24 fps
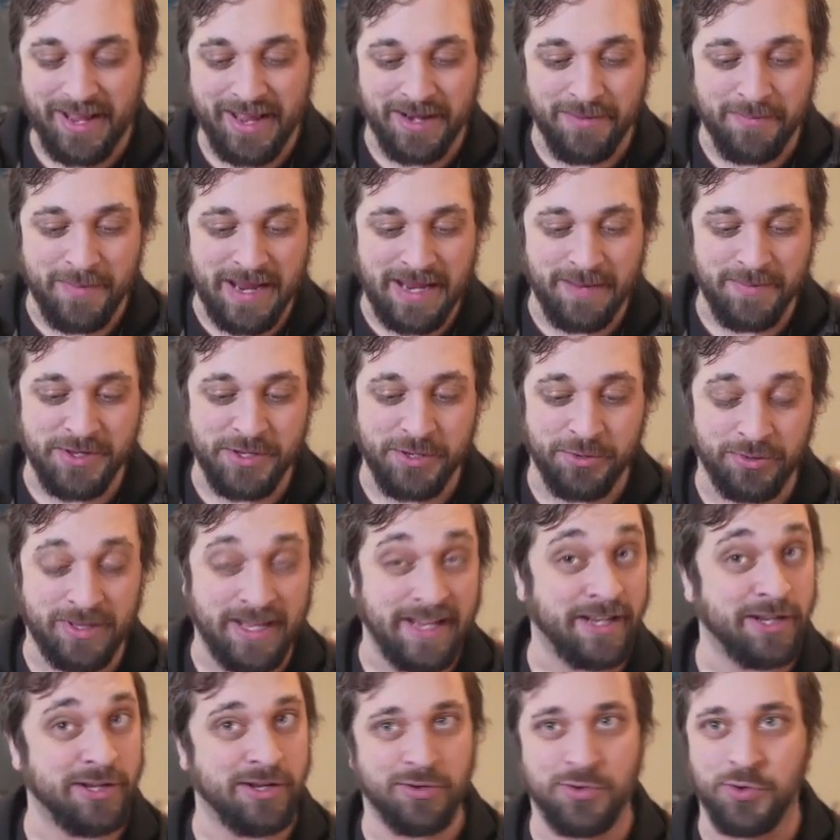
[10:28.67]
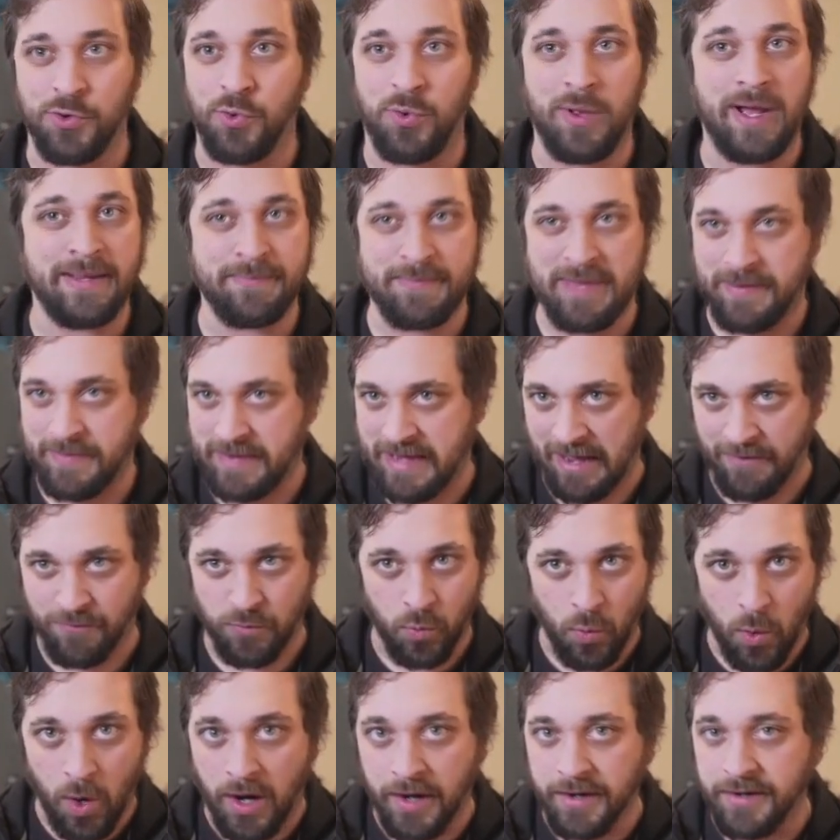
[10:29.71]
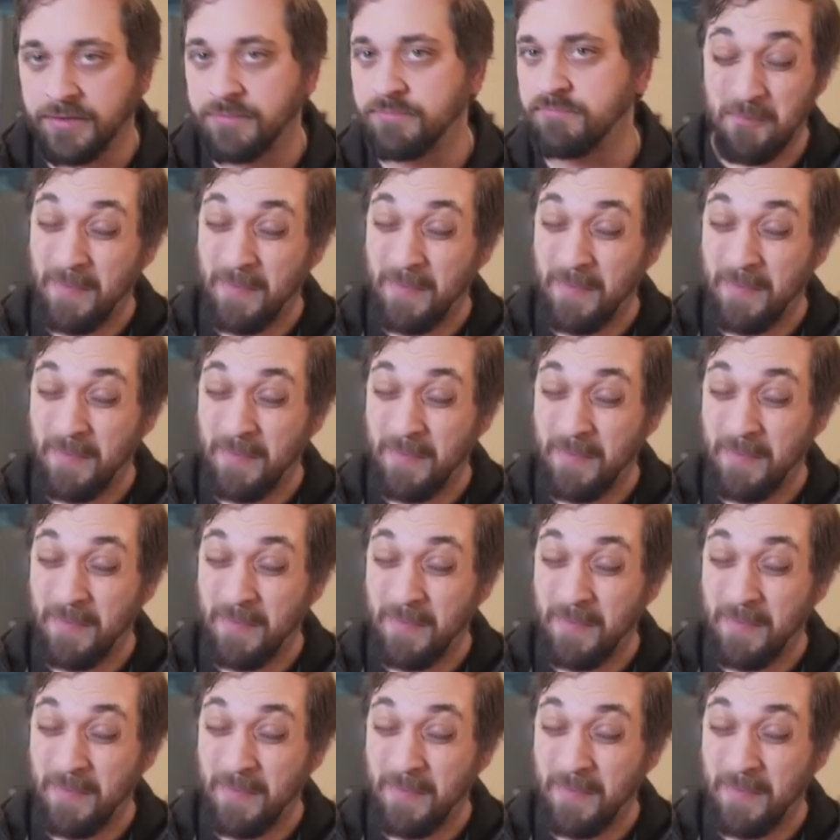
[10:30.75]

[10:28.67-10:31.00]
and maybe you're like, cool, I maybe have 1,